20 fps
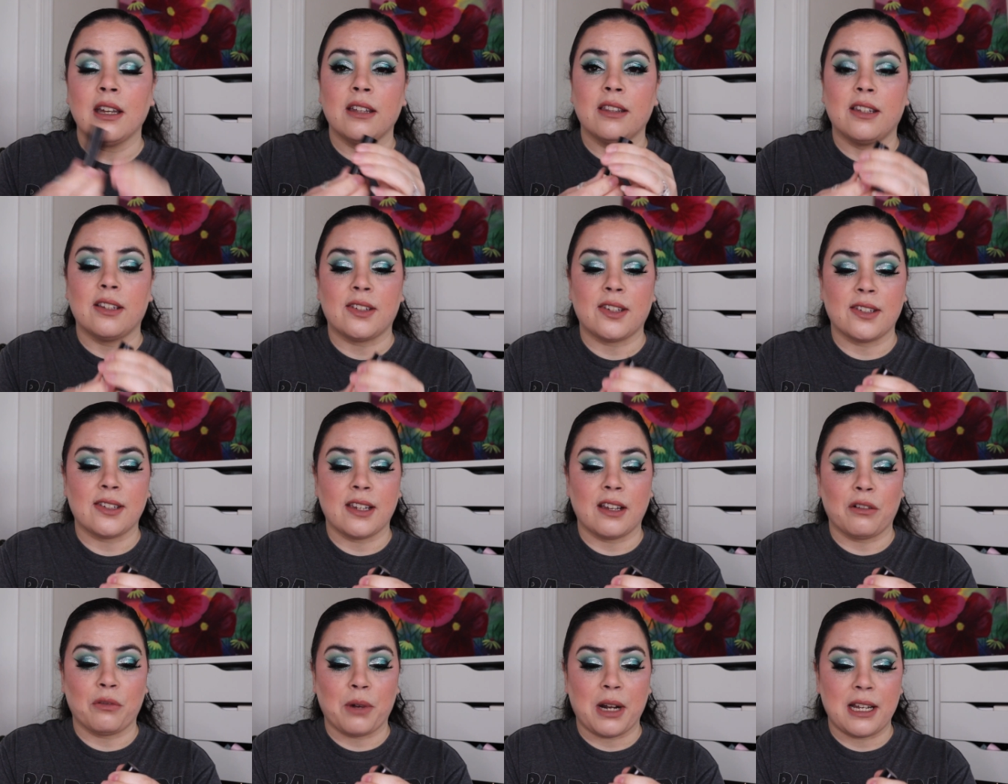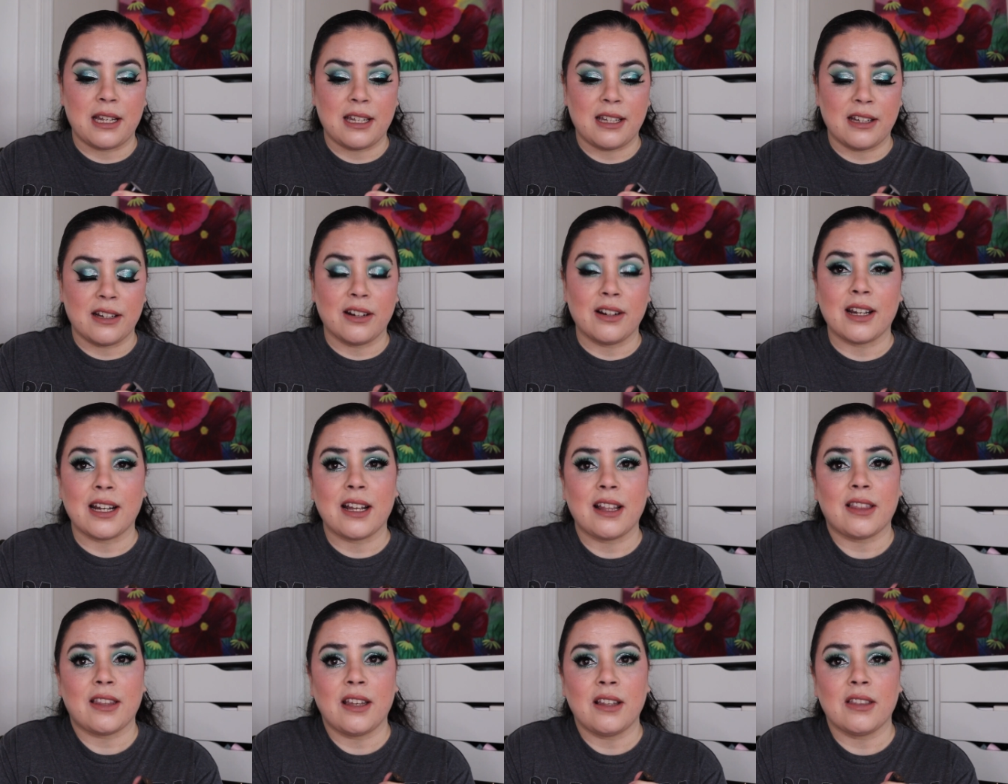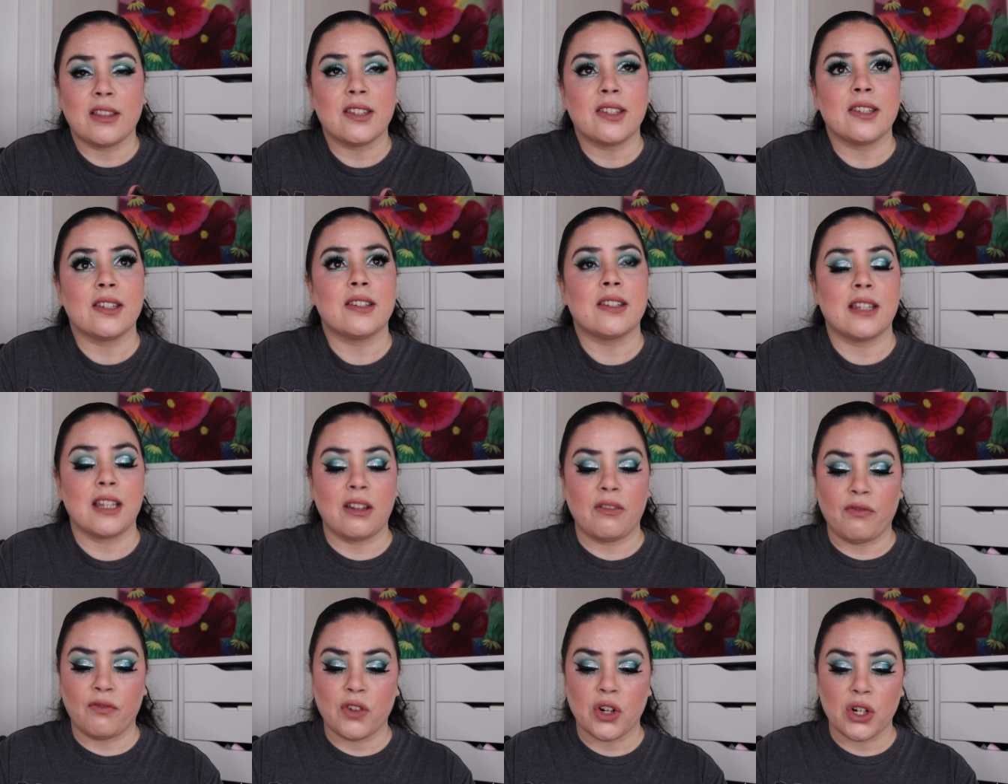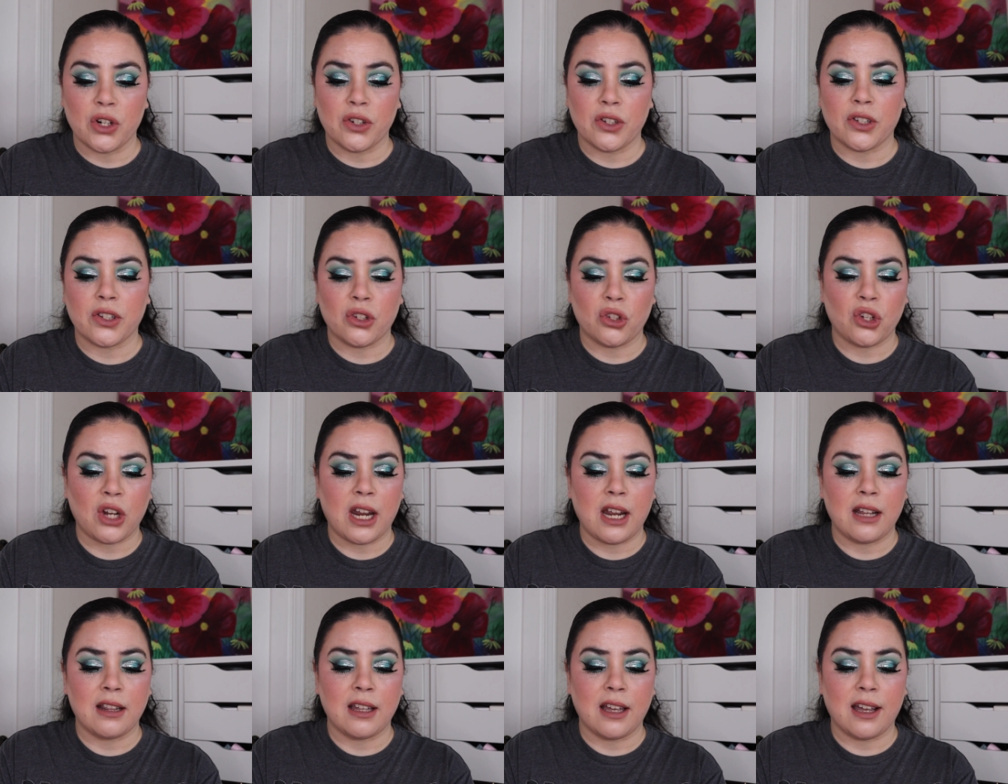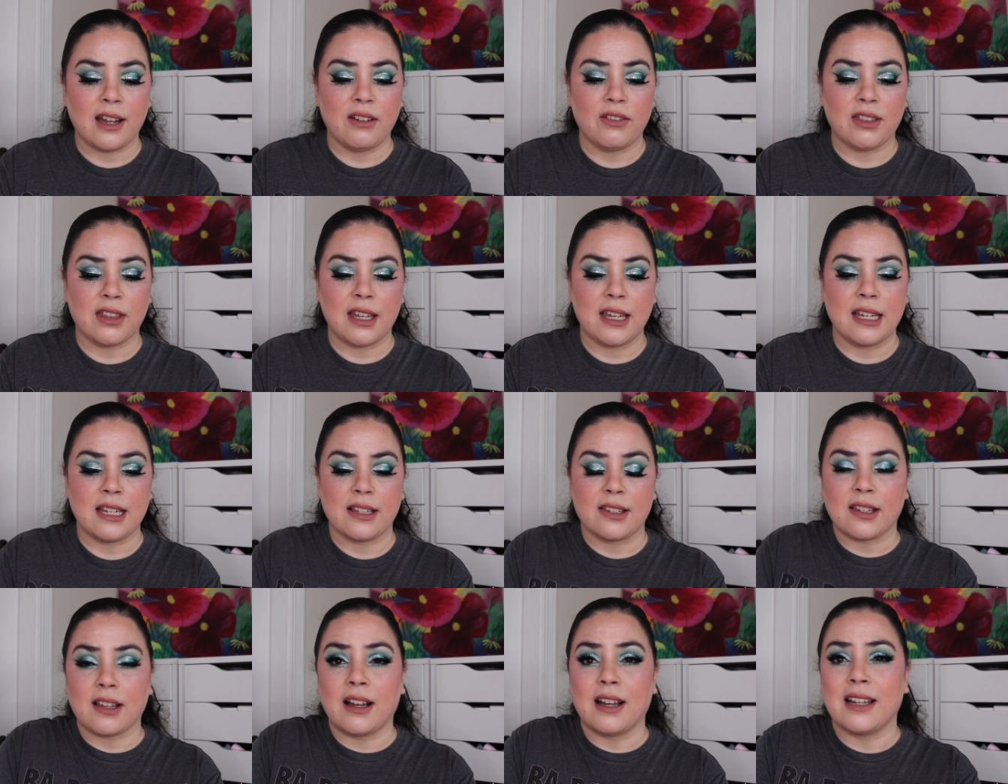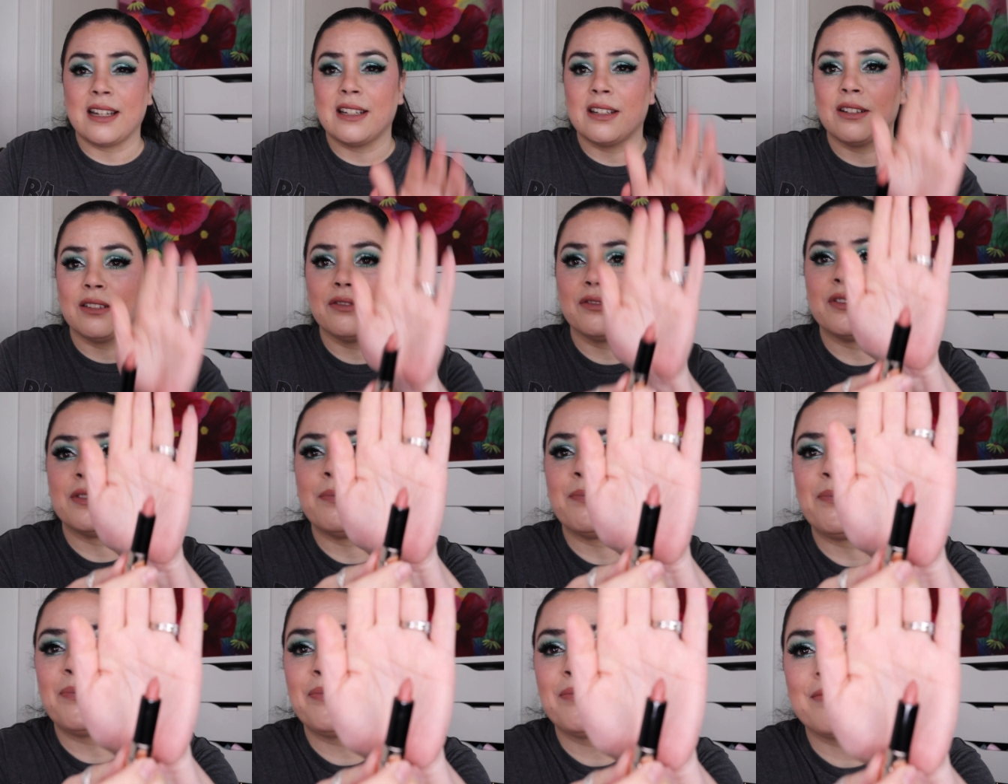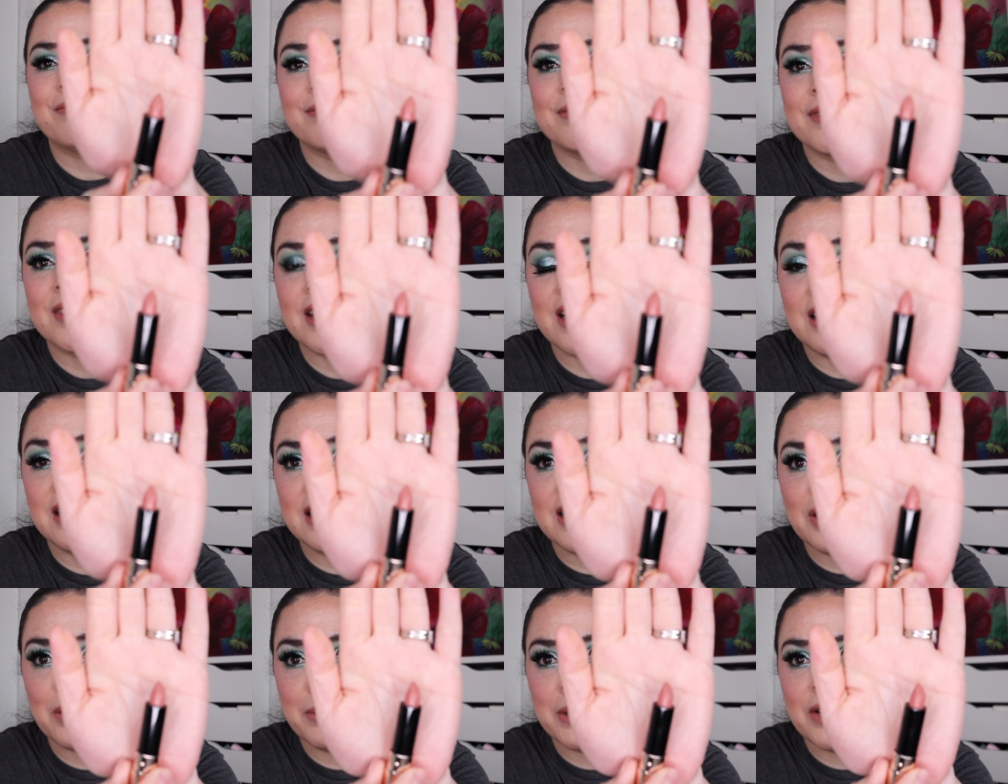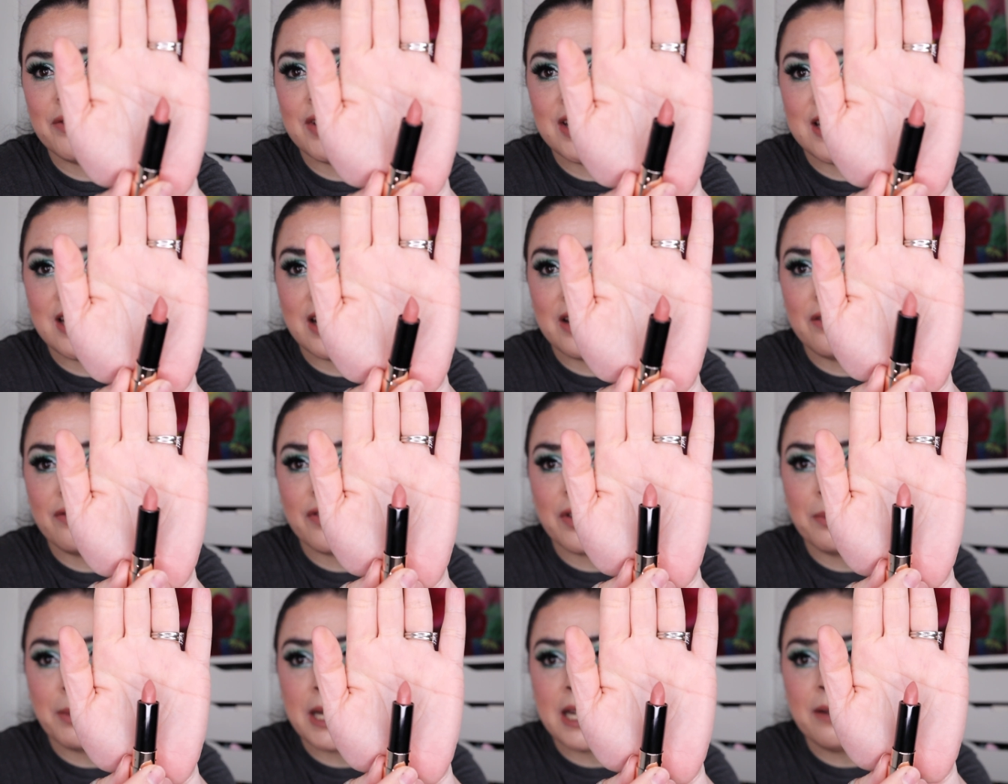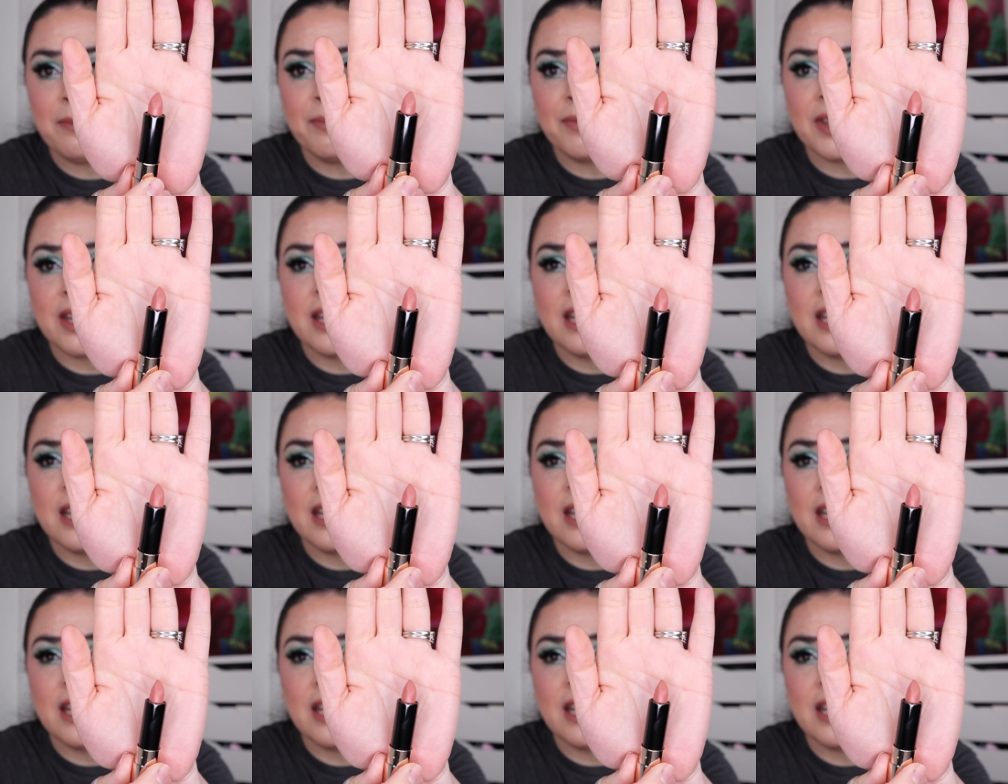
This is it right here, and I think this is the first shade that I think is kind of a little bit of a dud for me.